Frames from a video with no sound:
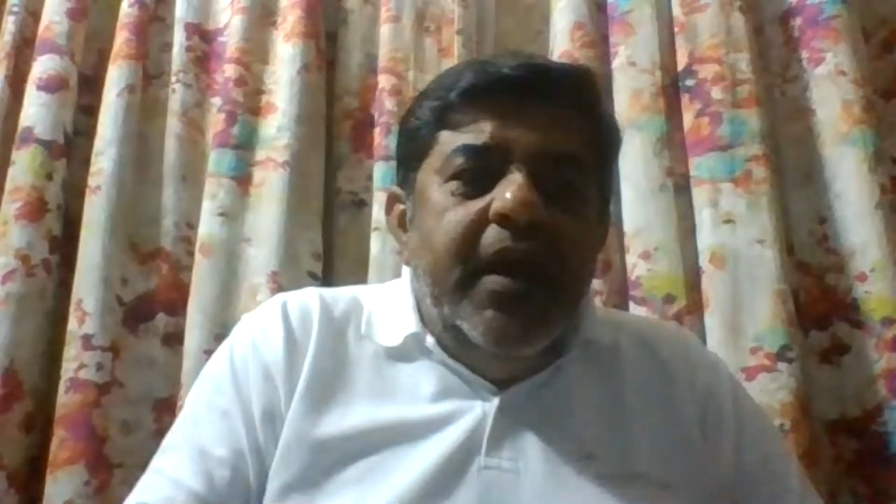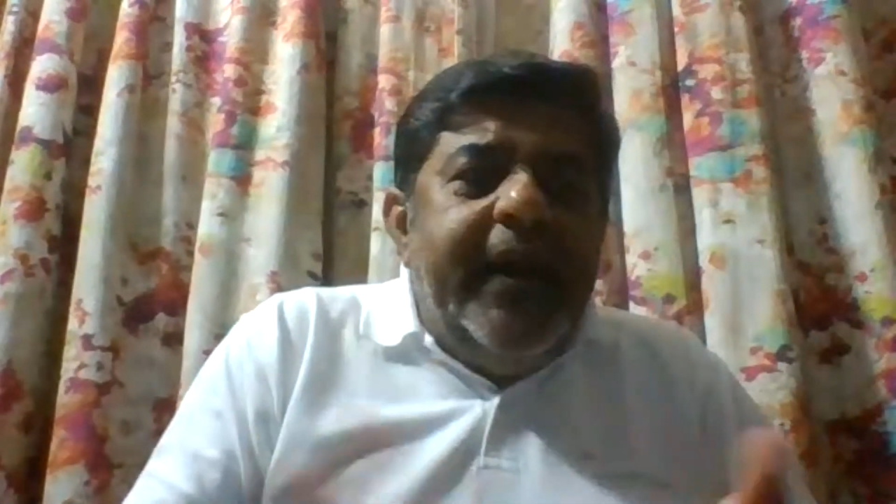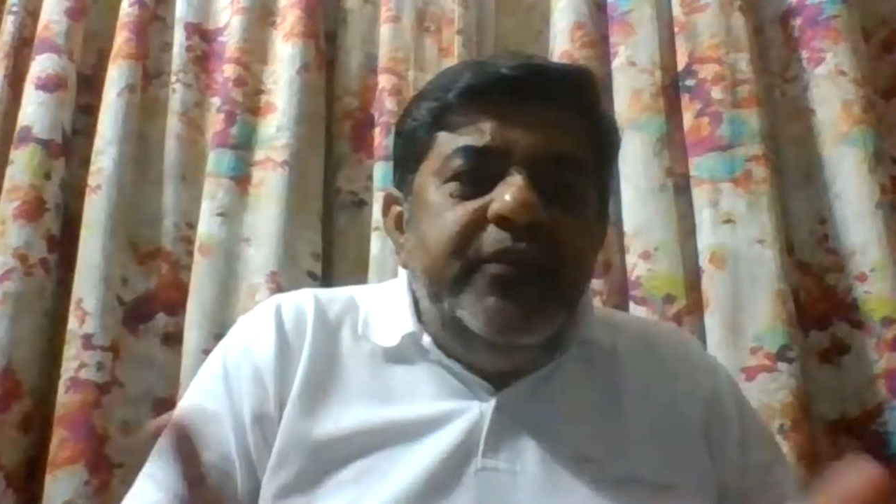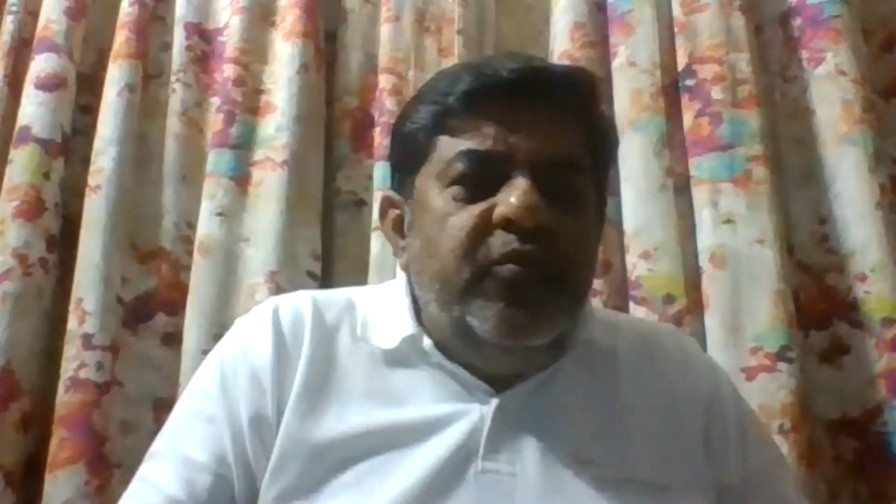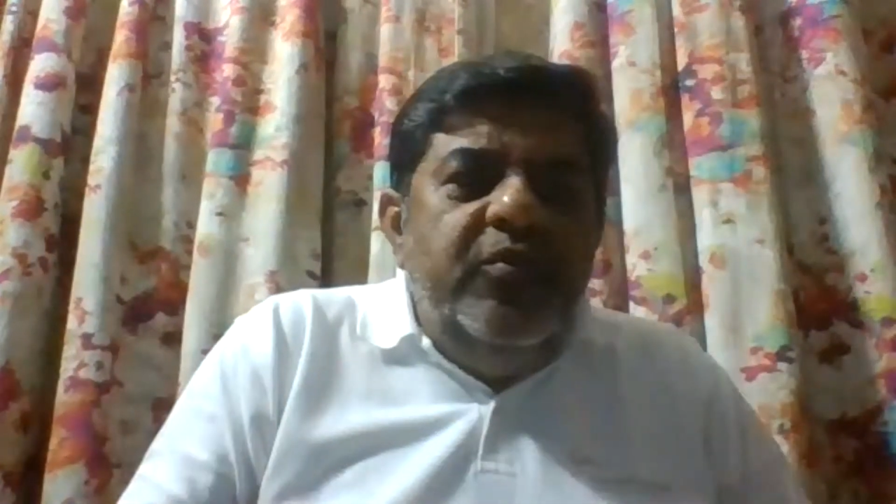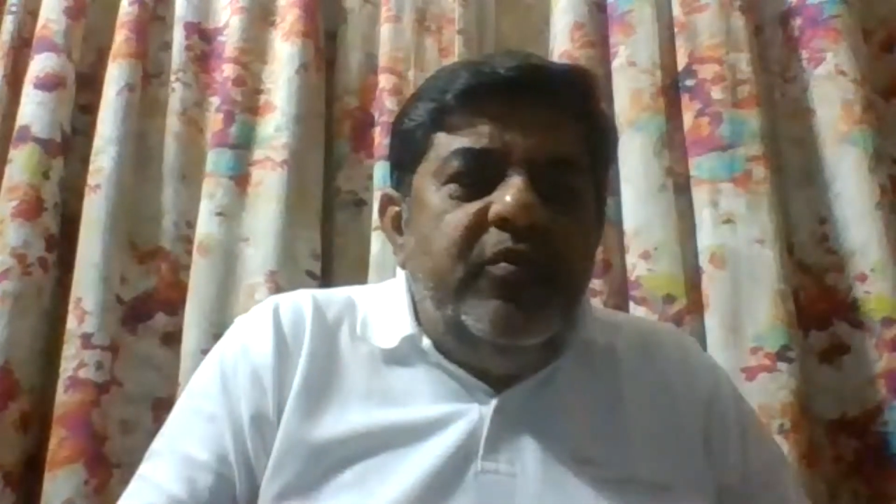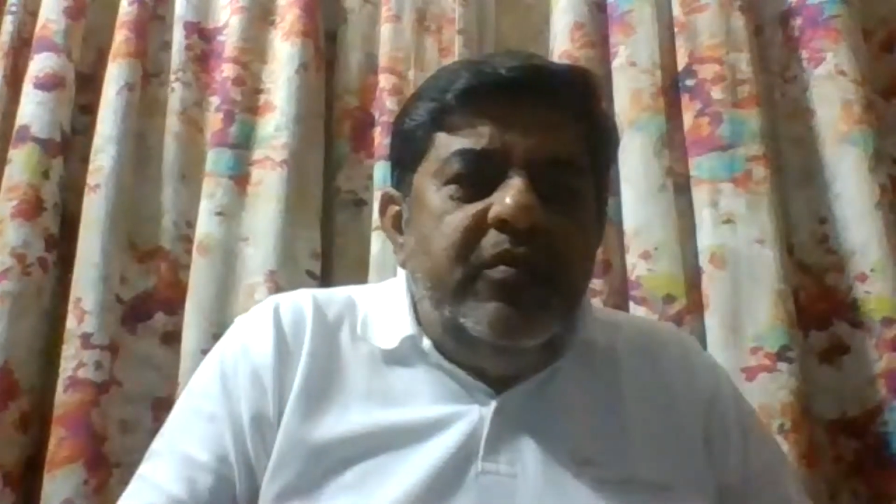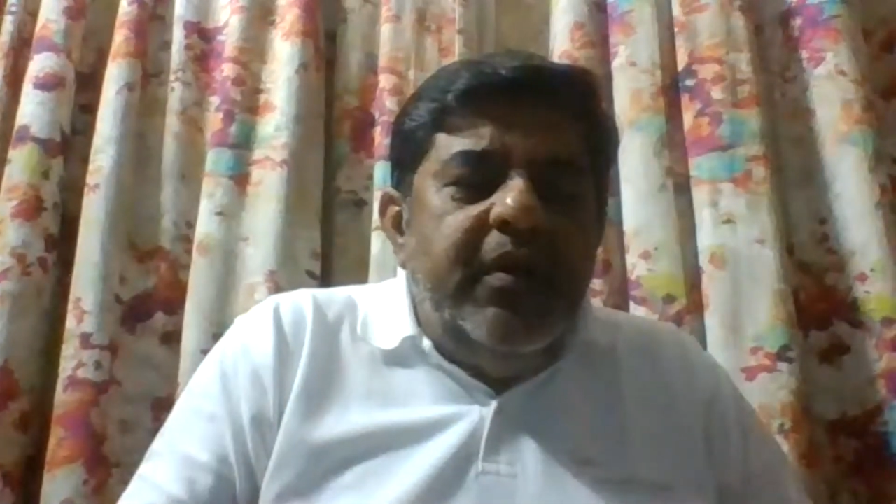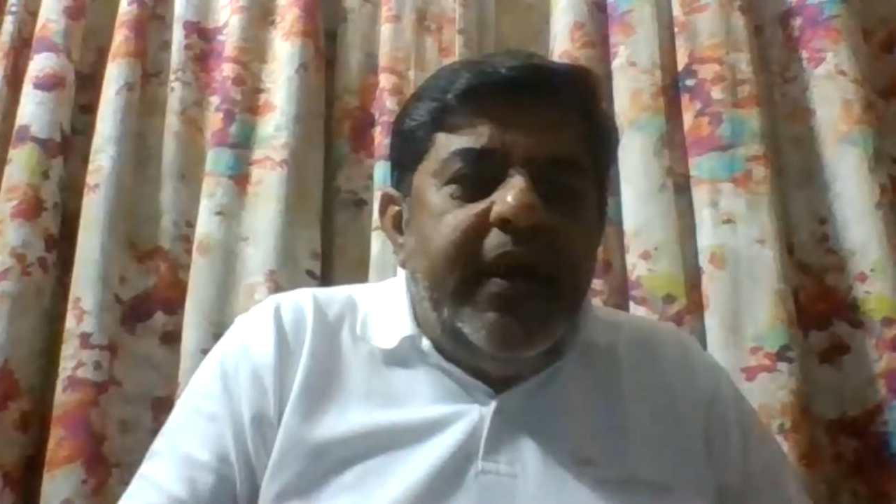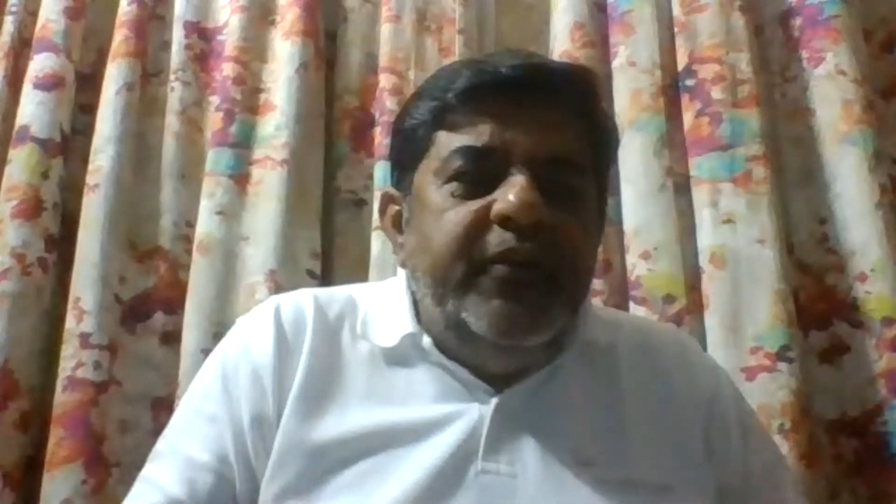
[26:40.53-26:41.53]
I don't
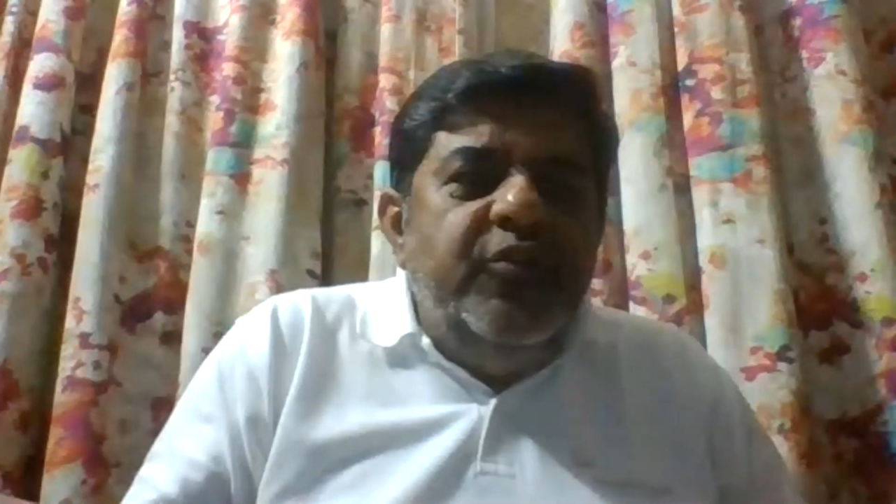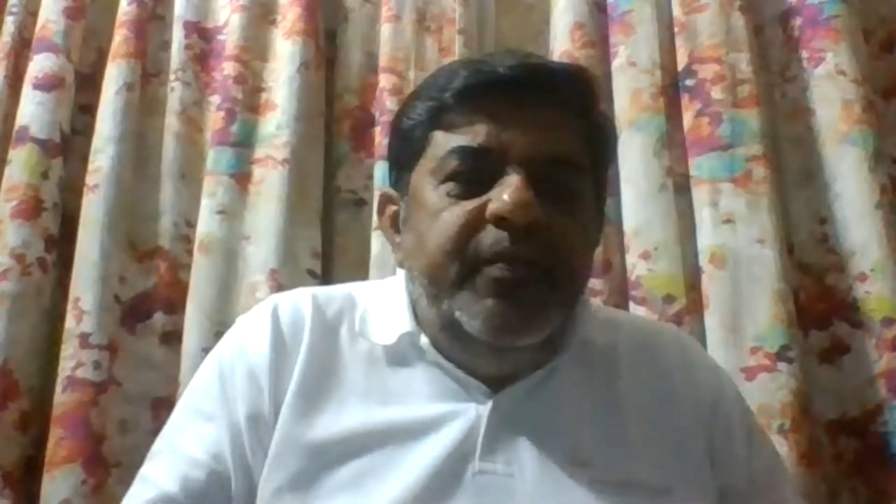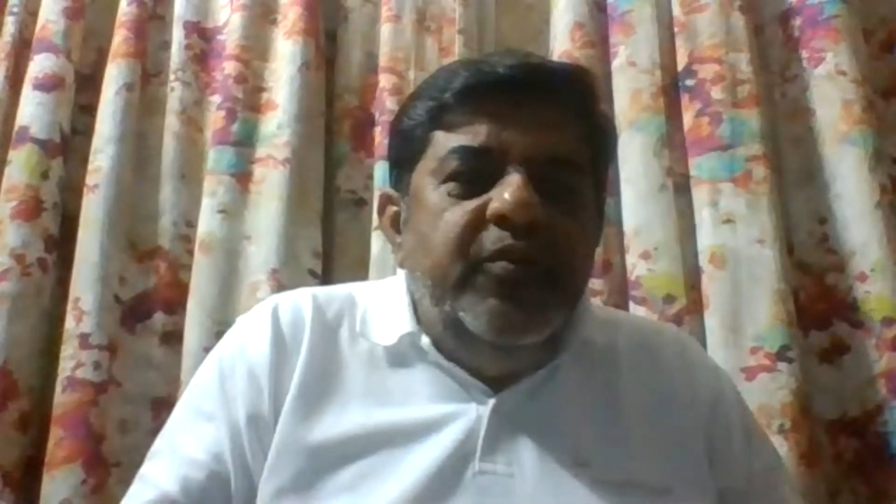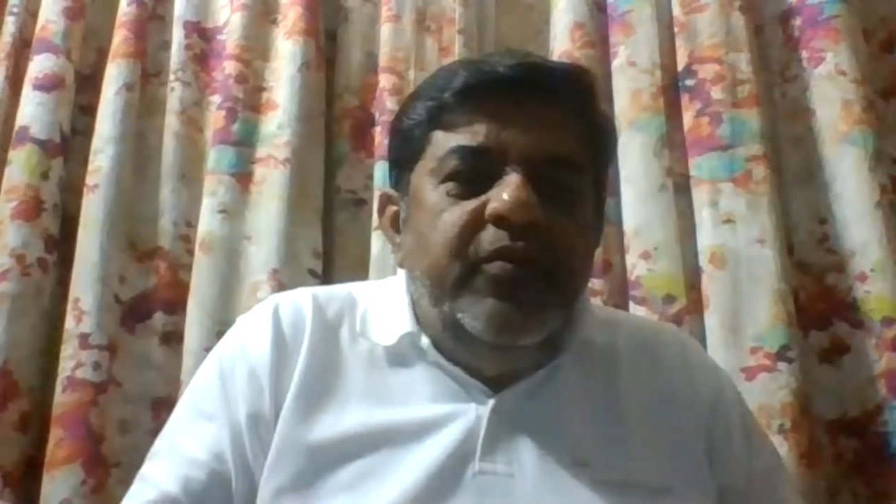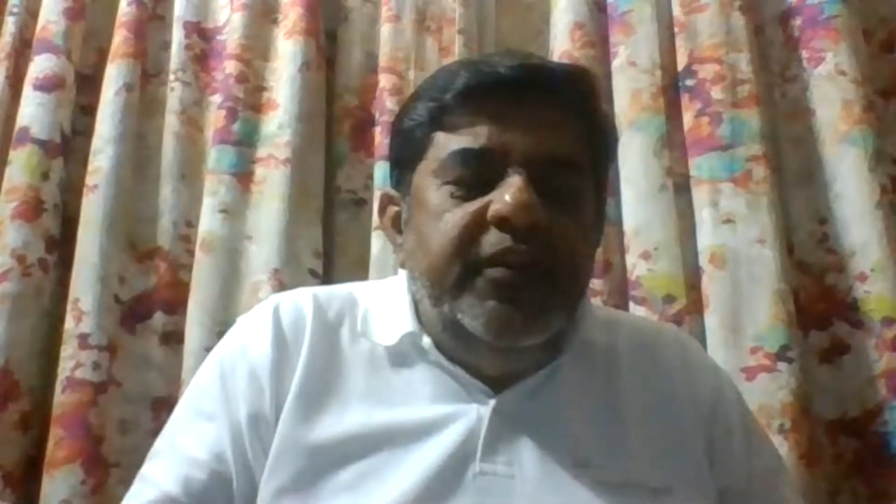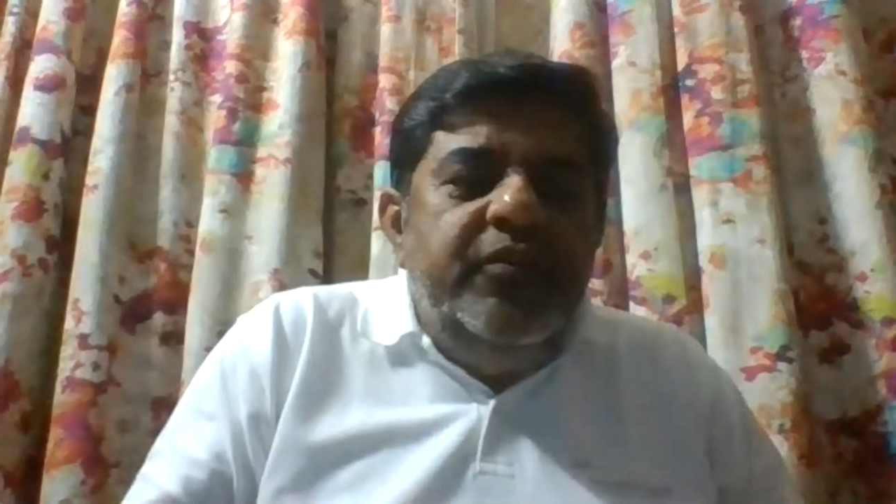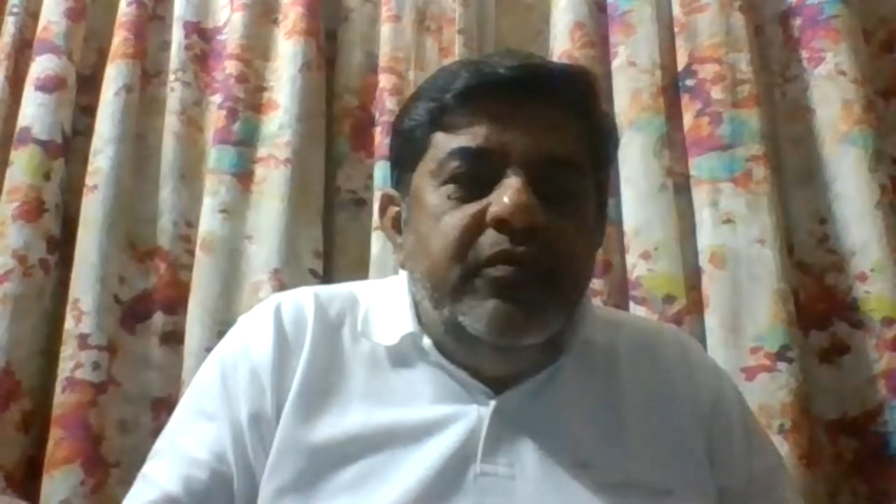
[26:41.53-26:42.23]
know. I could be going